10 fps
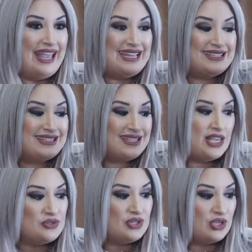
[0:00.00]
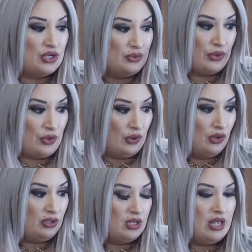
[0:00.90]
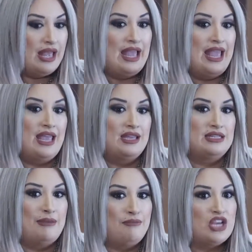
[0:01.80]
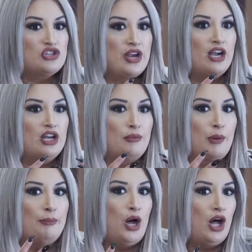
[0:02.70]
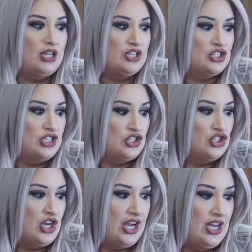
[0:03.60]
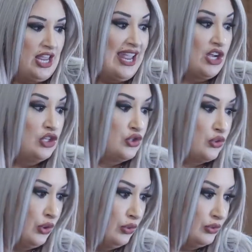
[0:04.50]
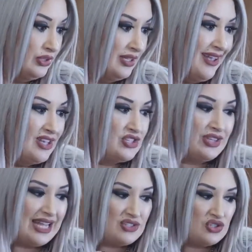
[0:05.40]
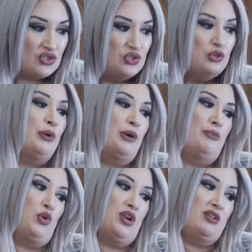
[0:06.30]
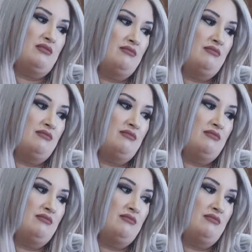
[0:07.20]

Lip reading: it seals the cuticle, and it makes your hair look more polished and shiny and controlled. So that's super important.